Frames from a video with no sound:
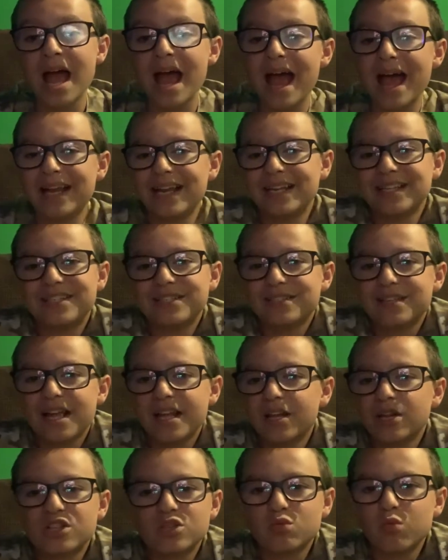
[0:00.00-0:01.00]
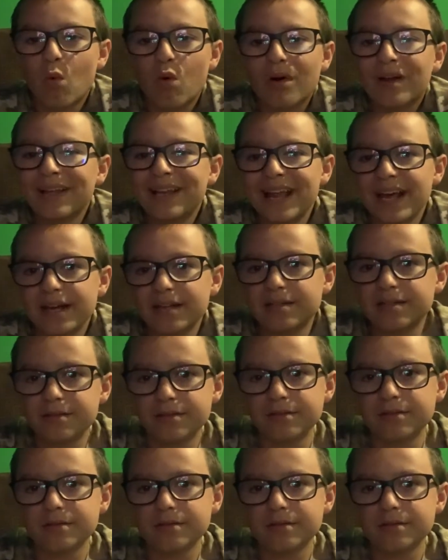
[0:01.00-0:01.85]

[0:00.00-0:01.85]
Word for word: and it just and it just won't connect.